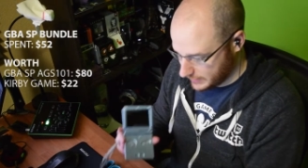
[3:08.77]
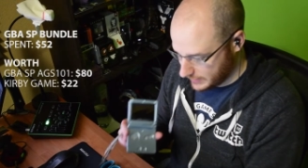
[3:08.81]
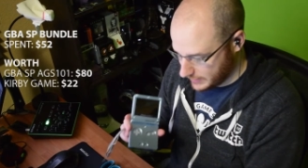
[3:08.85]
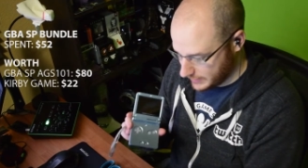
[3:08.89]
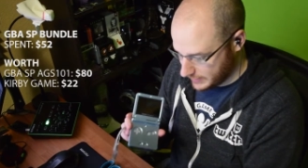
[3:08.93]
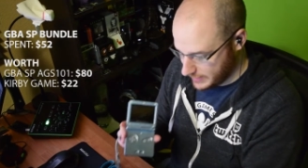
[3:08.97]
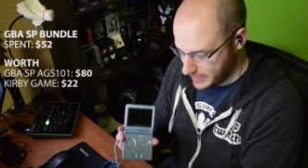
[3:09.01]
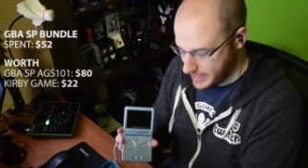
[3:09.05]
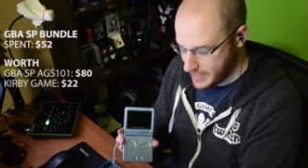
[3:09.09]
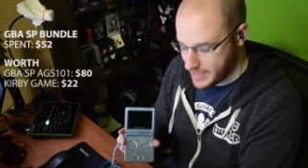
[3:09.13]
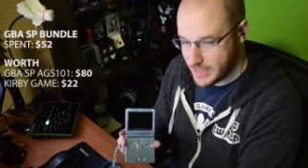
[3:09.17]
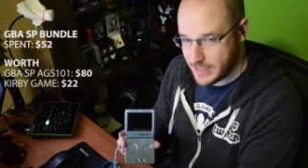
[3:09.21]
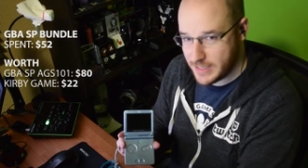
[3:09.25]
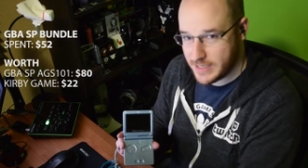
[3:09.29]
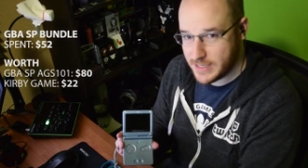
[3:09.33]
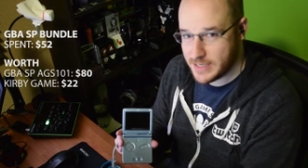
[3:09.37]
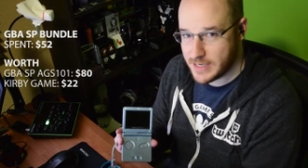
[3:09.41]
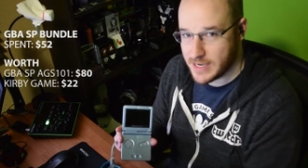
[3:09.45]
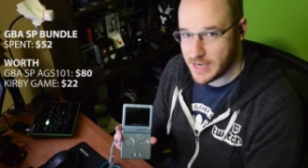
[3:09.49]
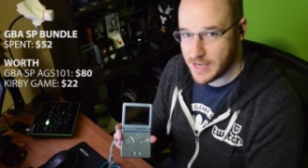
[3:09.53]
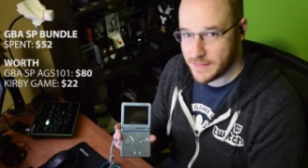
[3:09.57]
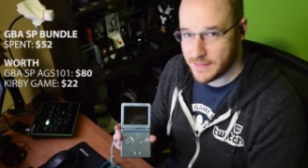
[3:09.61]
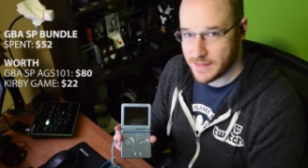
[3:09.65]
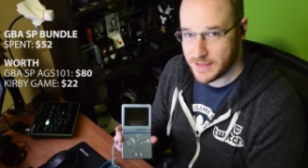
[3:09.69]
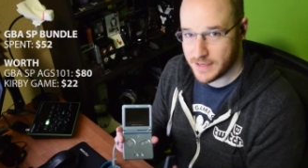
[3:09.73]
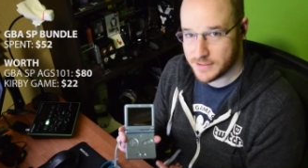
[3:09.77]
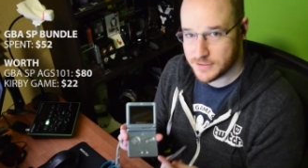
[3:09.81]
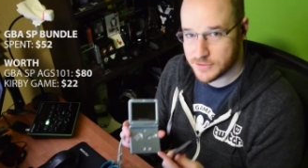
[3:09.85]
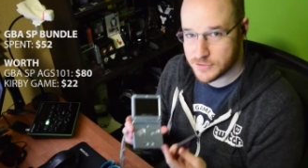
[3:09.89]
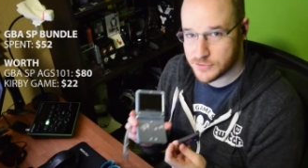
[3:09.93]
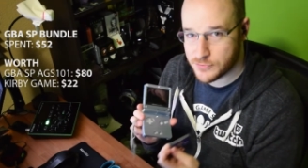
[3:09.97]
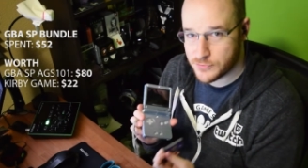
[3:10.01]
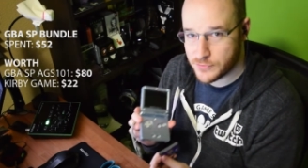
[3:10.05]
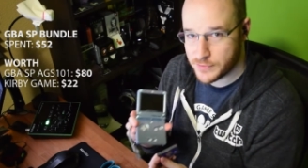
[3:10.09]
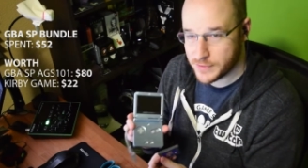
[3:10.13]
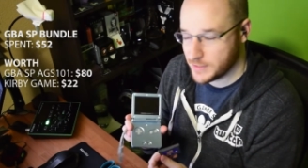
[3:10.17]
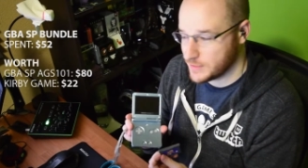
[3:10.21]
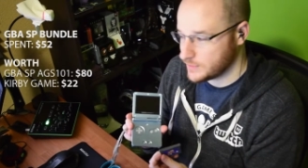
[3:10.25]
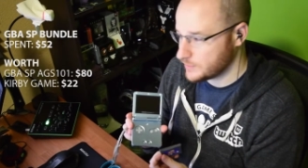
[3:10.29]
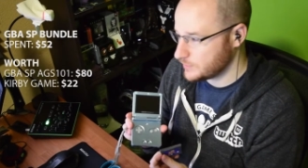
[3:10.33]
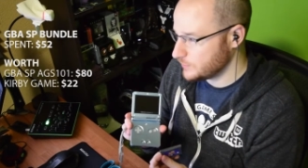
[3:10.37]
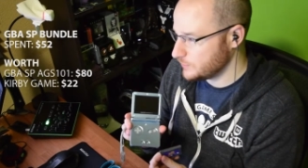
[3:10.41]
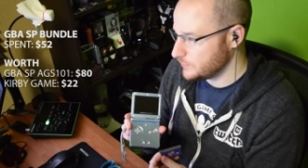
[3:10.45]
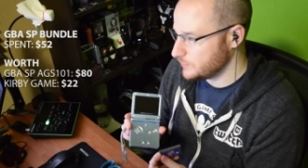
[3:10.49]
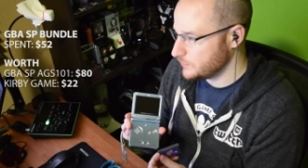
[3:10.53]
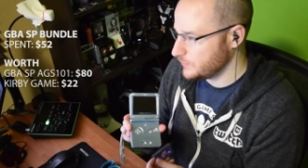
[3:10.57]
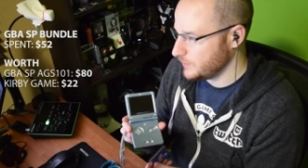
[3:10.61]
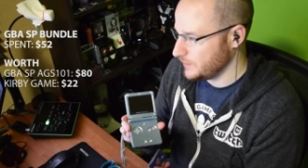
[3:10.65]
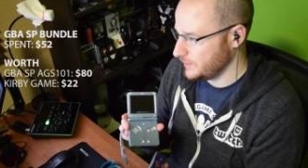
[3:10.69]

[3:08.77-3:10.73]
80 and then 22,